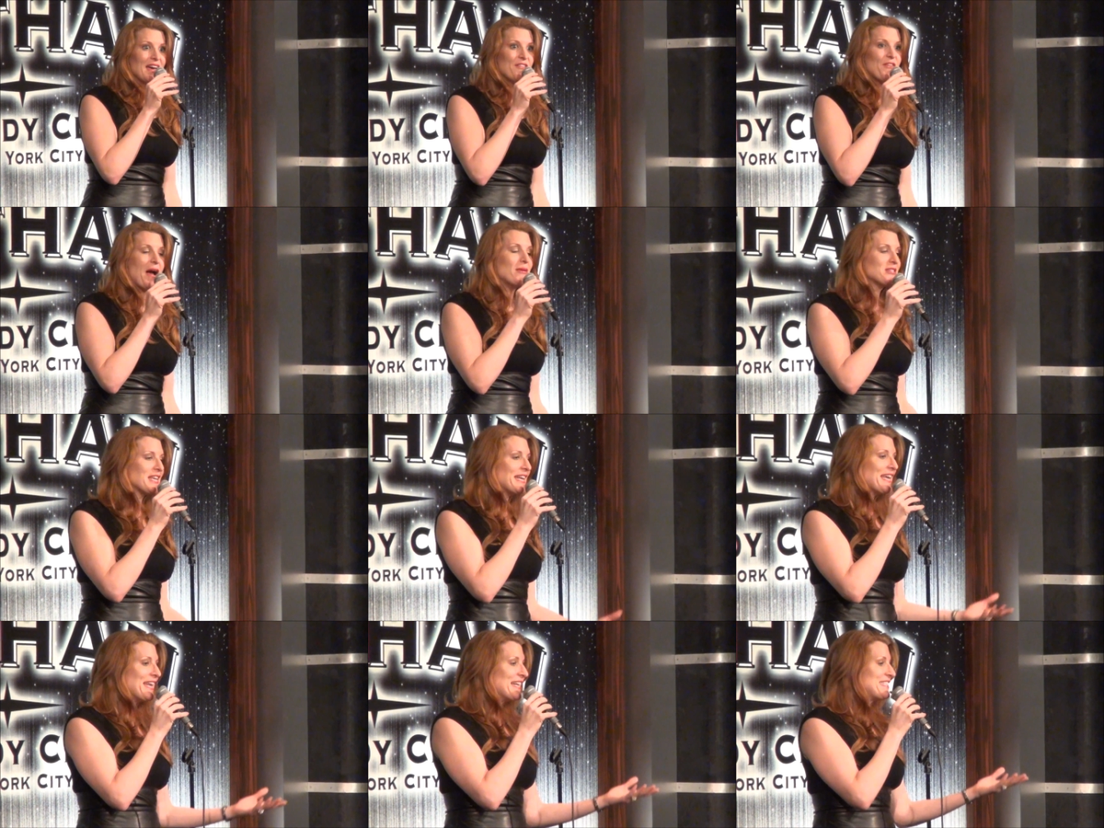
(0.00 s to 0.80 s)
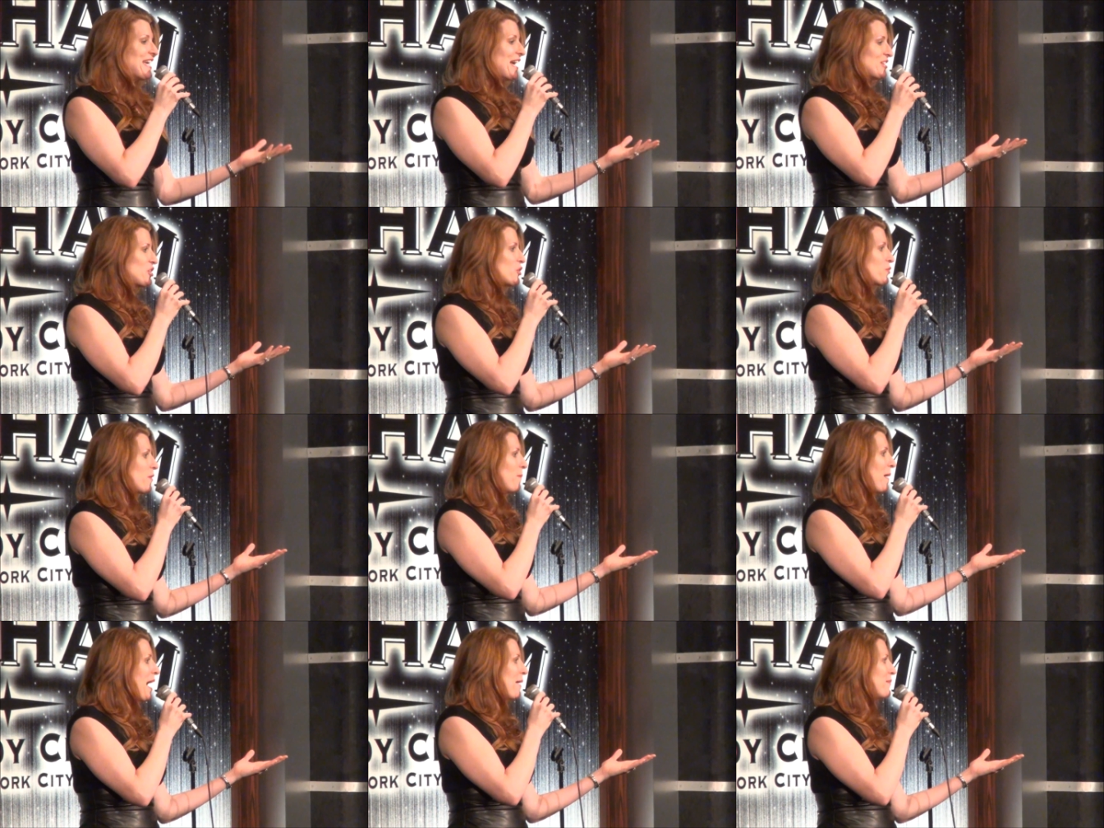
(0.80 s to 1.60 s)
And if I was going to get a tattoo to
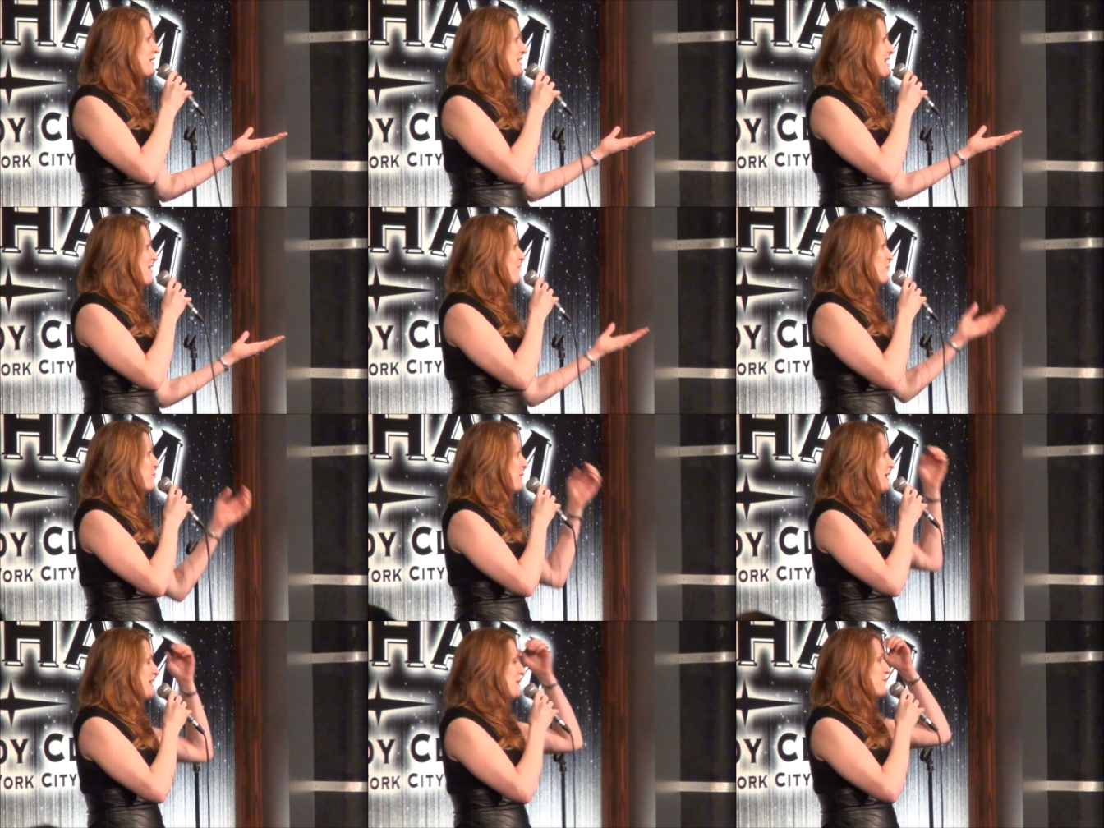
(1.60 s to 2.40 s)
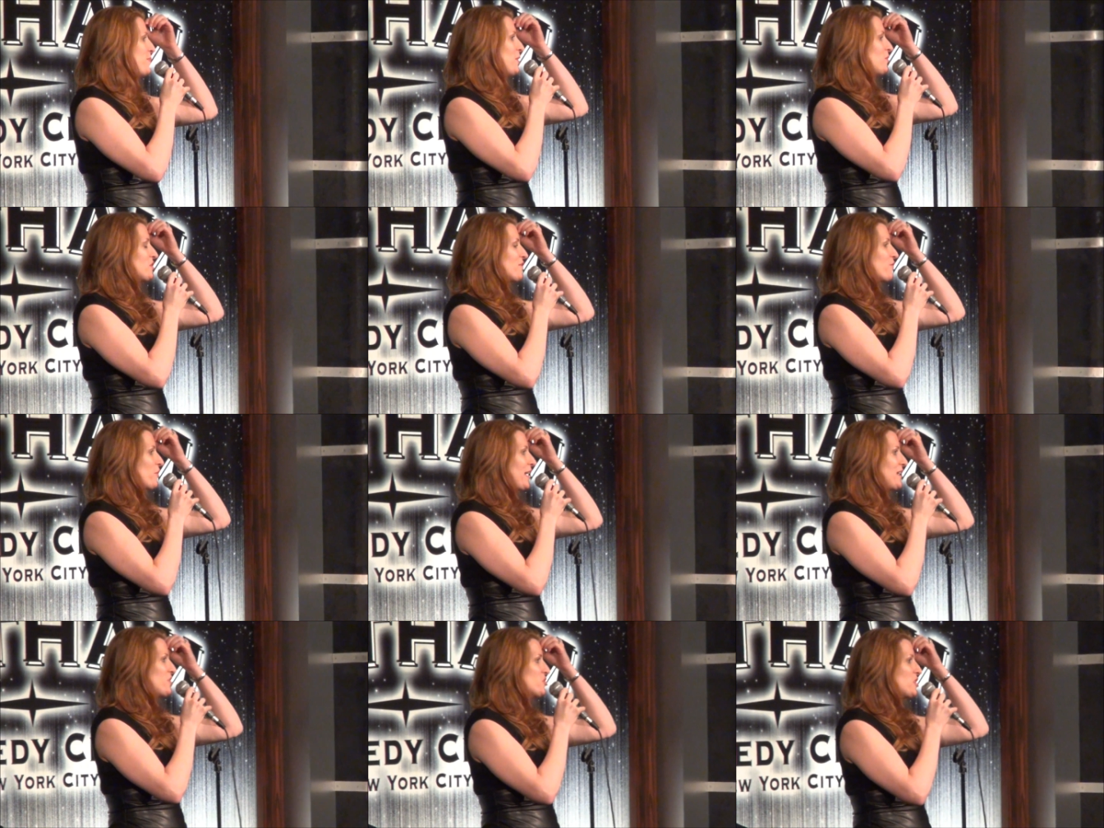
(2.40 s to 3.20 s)
remind me to never be in an abusive
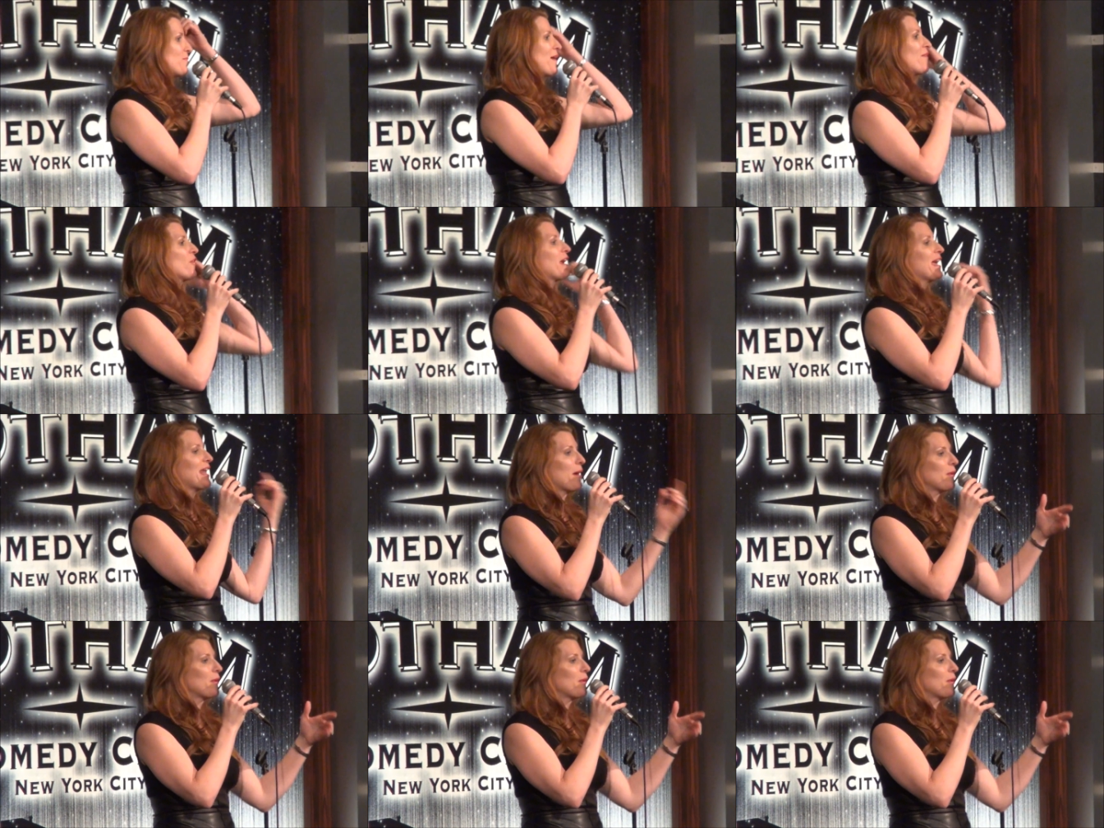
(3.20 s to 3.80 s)
relationship ever again,